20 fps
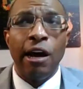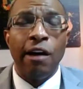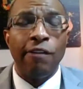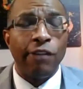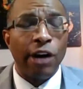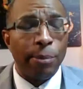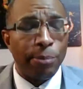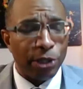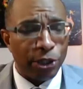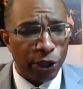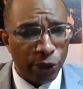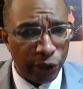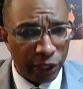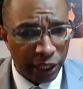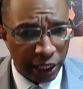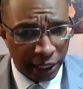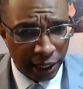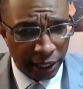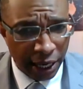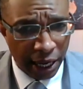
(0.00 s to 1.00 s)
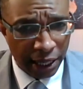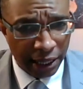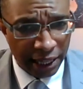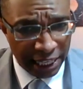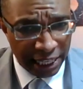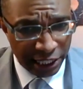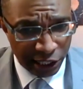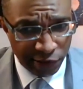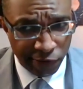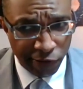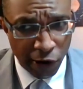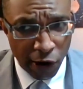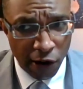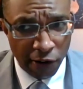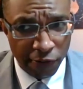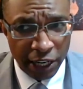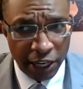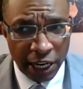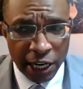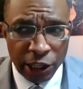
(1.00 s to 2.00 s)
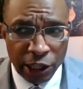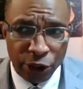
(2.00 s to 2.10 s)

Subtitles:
of opportunity that's involved.